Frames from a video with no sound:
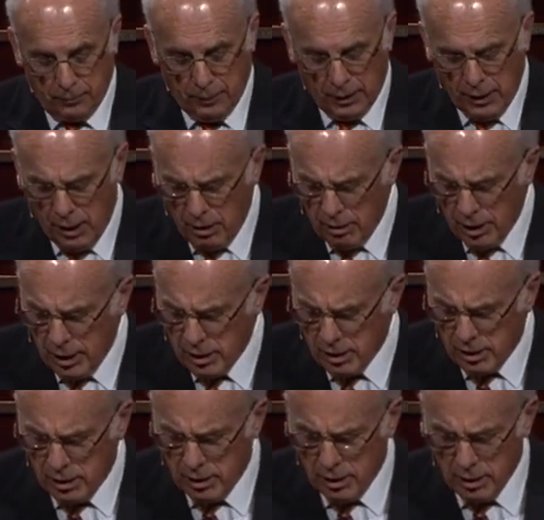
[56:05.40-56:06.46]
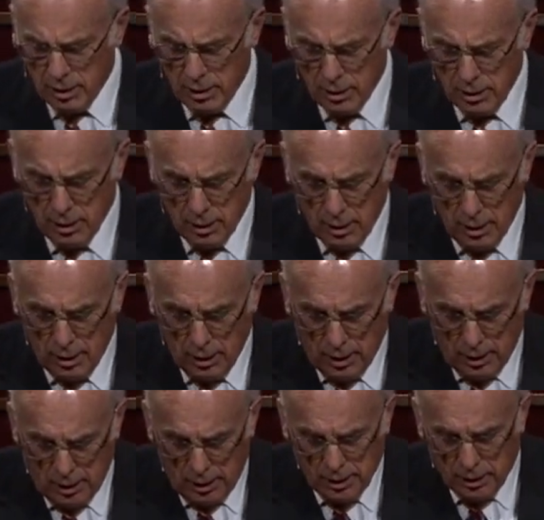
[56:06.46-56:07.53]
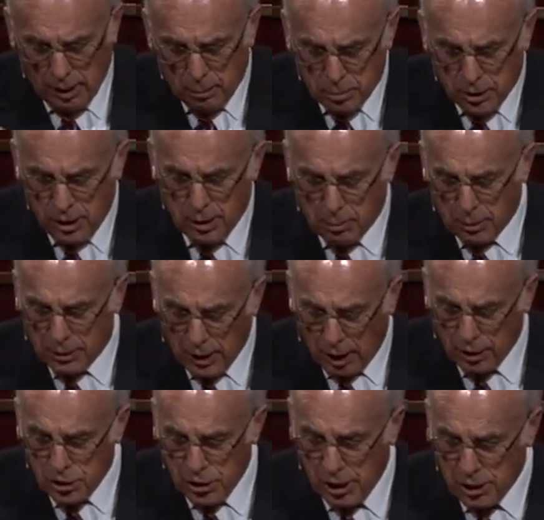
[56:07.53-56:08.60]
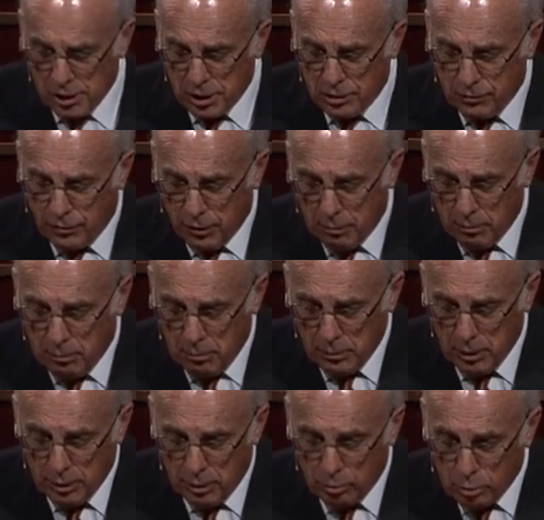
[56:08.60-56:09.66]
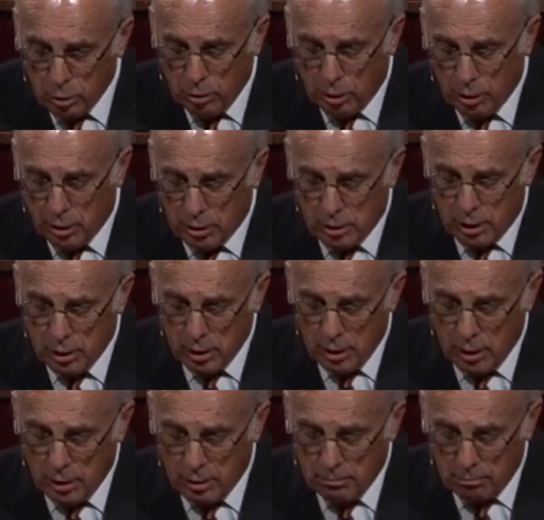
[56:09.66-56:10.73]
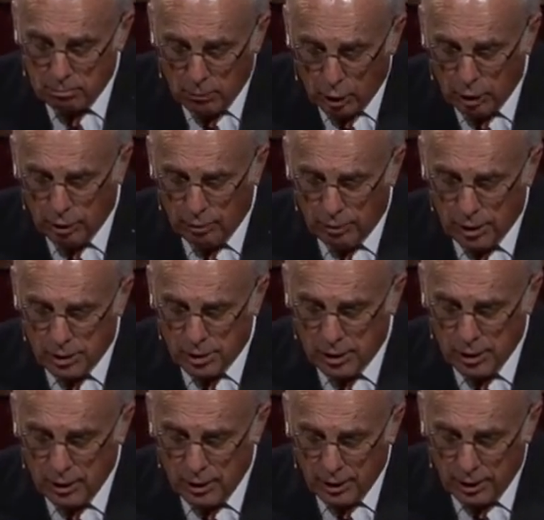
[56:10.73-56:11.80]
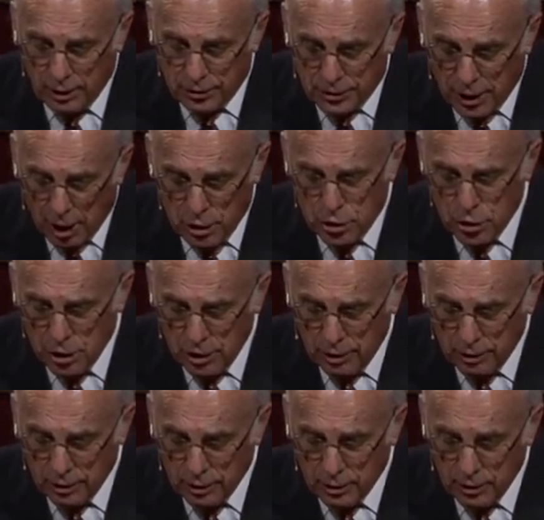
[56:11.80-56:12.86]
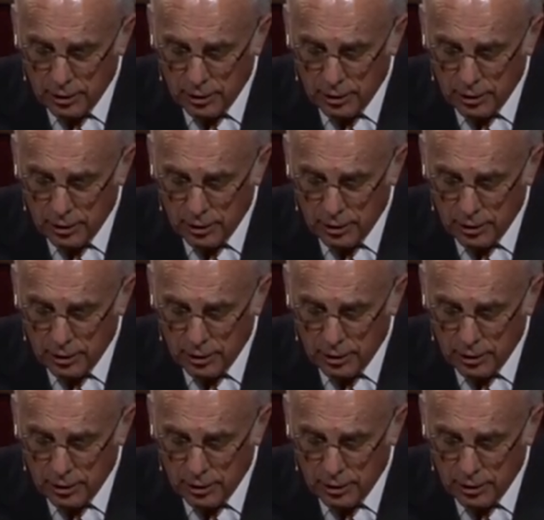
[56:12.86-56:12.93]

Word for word: But now he's, he steps in to protect Jesus from the ruler's murderous intention.